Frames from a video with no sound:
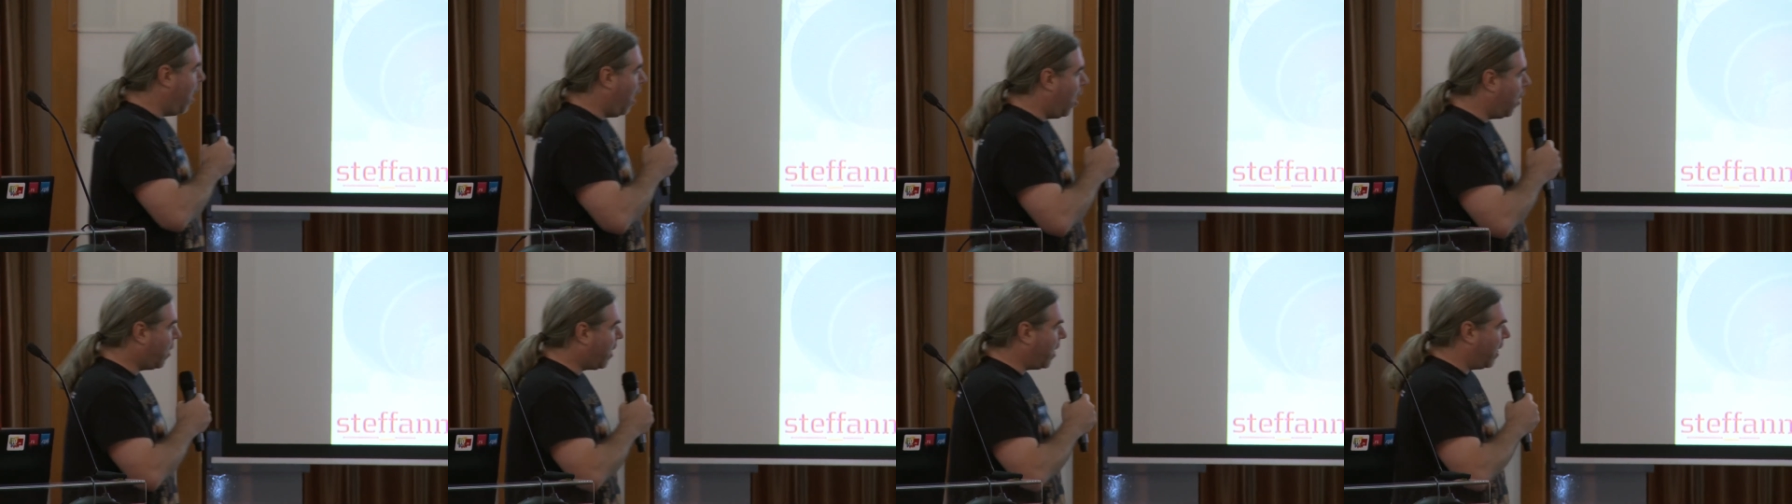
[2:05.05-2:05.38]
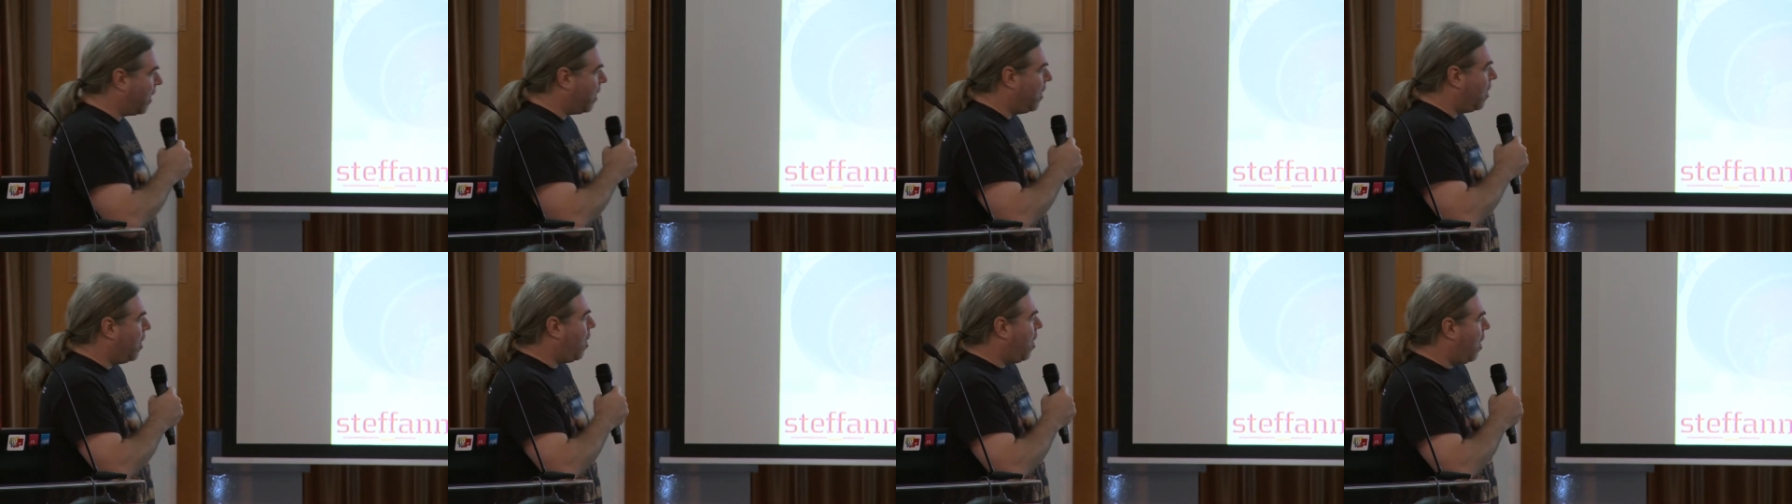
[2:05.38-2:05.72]

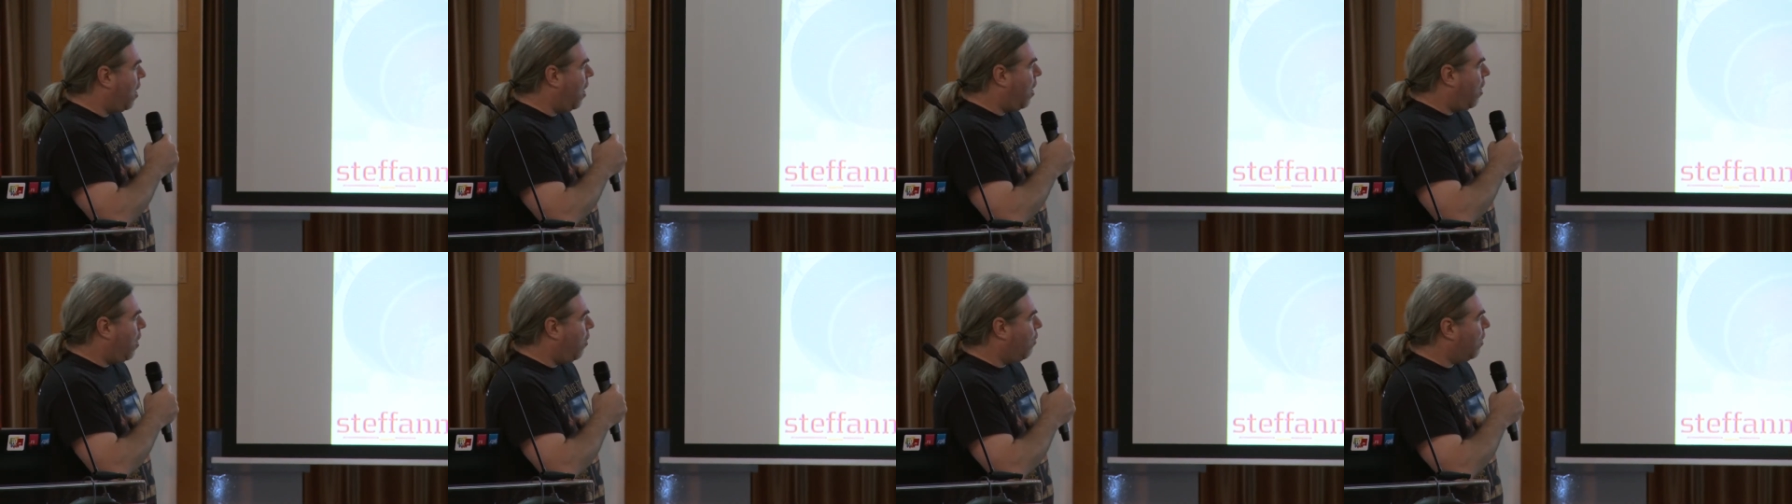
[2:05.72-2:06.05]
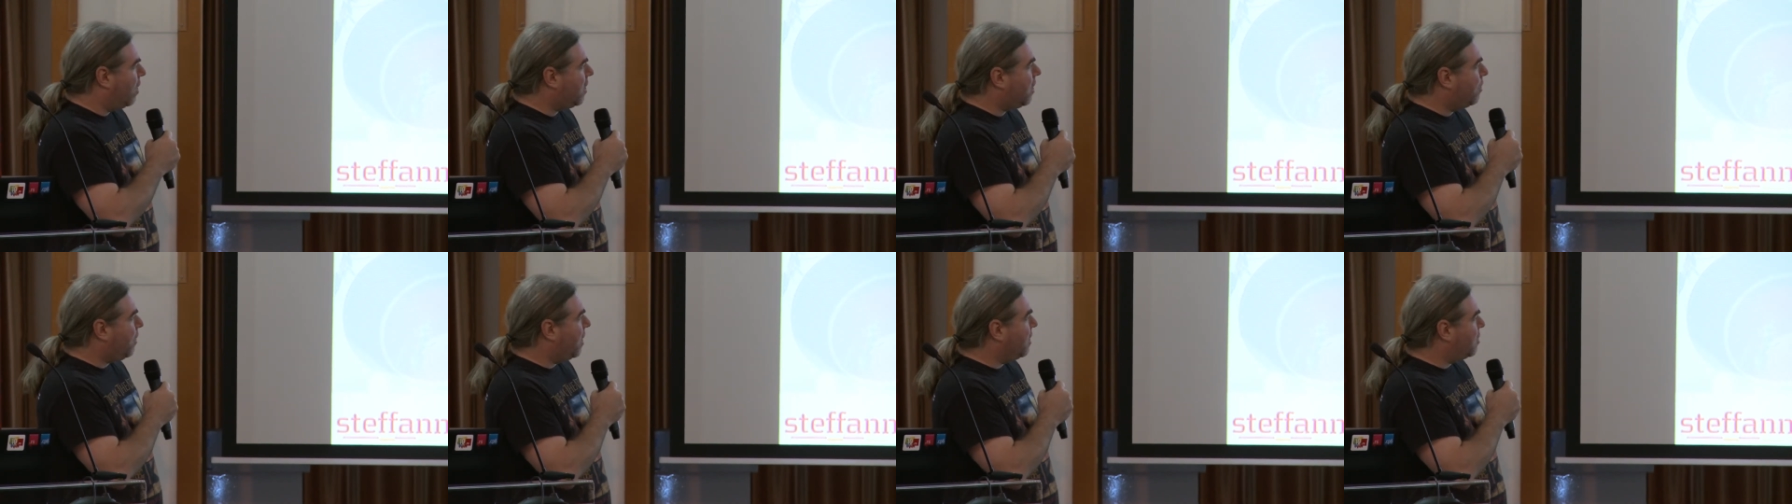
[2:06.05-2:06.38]
Okay,
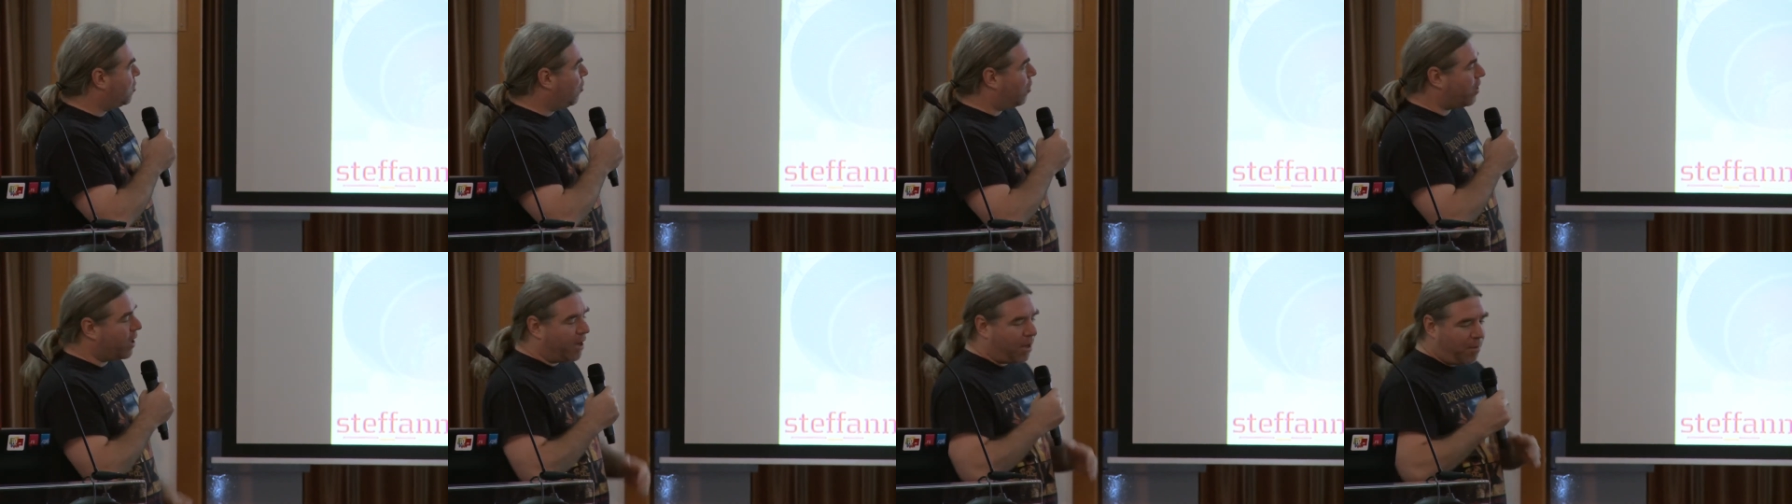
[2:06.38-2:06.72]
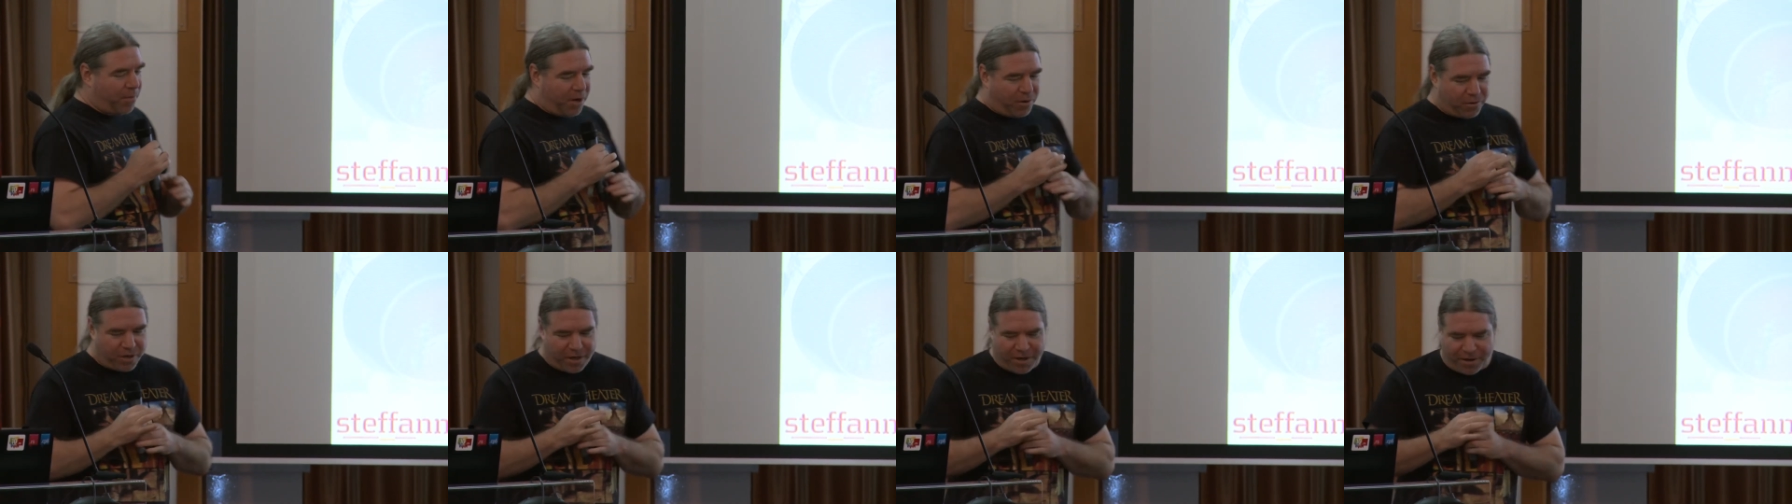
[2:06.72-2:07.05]
what am I talking
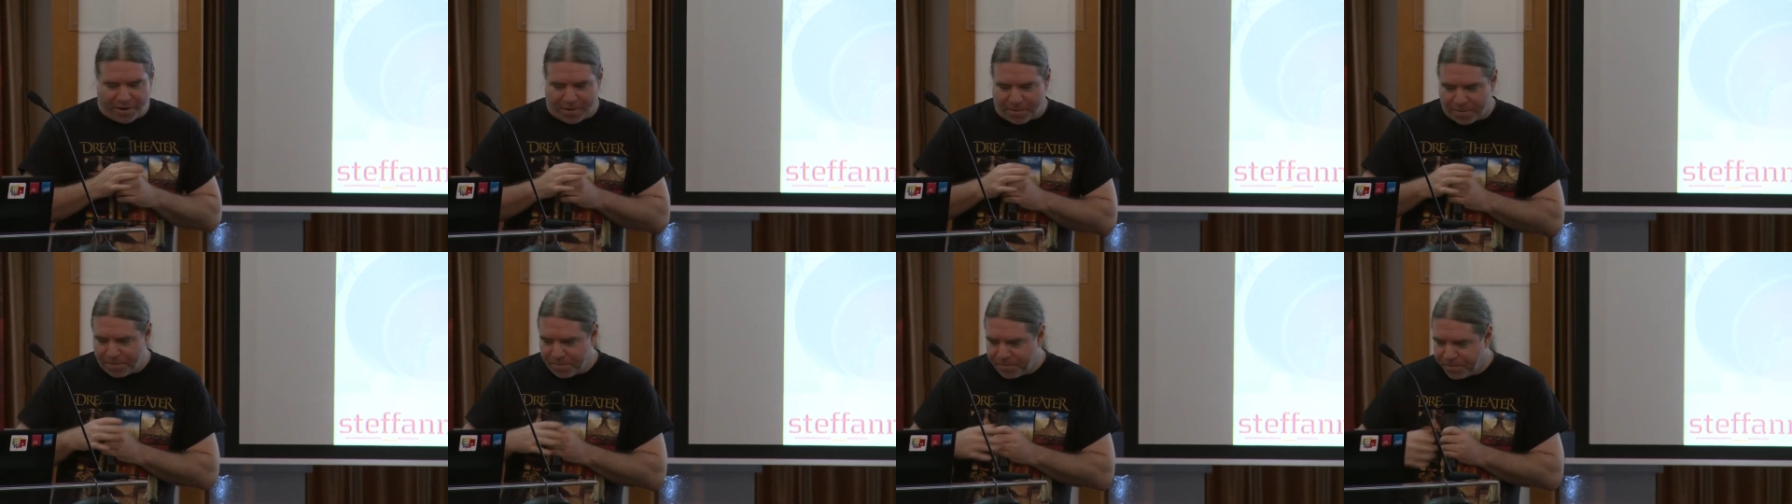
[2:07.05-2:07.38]
about here?